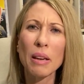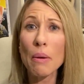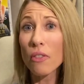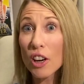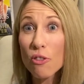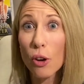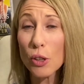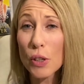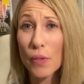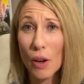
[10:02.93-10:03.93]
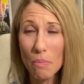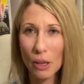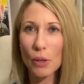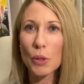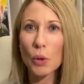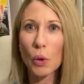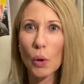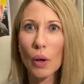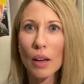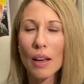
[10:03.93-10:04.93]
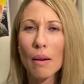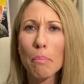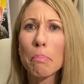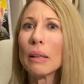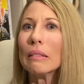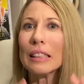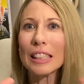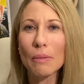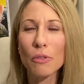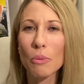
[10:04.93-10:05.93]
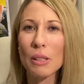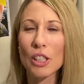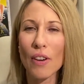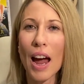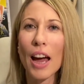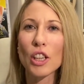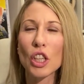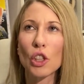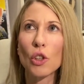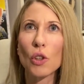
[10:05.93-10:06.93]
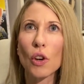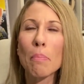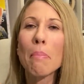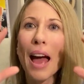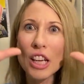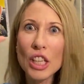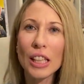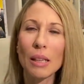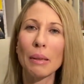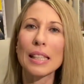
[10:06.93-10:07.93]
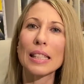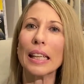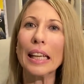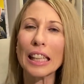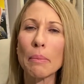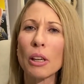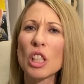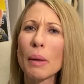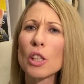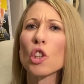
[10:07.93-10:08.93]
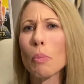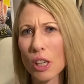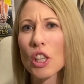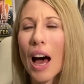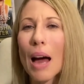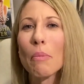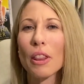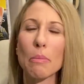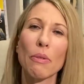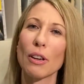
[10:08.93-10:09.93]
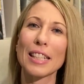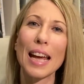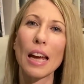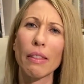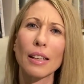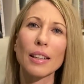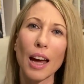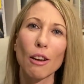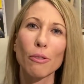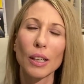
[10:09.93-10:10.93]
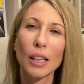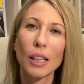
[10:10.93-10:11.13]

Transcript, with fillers: become very fond of them because you're building them from scratch and you are imagining them and seeing them, and you spend so much time with them every day, and then to kind of